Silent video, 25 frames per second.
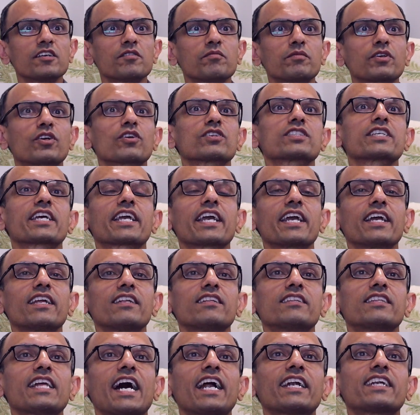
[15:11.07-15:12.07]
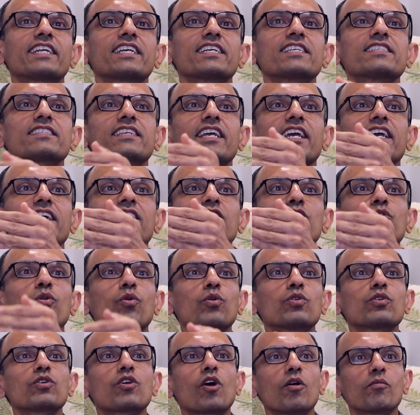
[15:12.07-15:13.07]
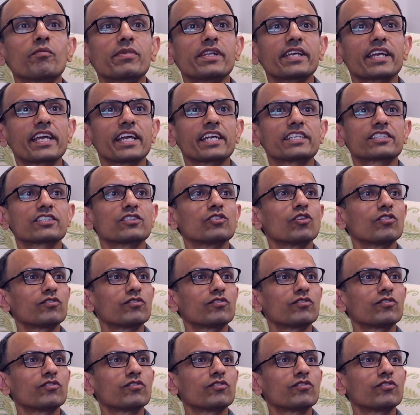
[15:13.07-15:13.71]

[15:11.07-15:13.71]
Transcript: Because again, that is a known complication